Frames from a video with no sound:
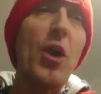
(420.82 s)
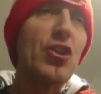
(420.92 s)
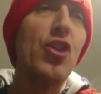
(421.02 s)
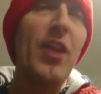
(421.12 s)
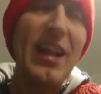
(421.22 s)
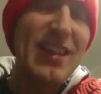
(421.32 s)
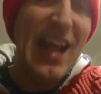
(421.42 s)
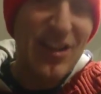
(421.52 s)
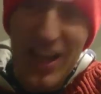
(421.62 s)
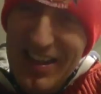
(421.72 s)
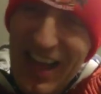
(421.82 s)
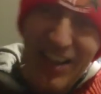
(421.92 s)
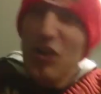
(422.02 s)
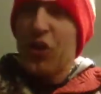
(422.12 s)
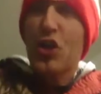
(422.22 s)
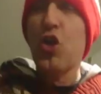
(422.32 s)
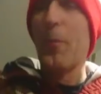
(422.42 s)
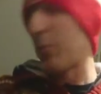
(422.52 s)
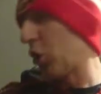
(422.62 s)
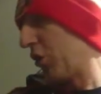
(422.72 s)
it's another it's, it's, it's, another cup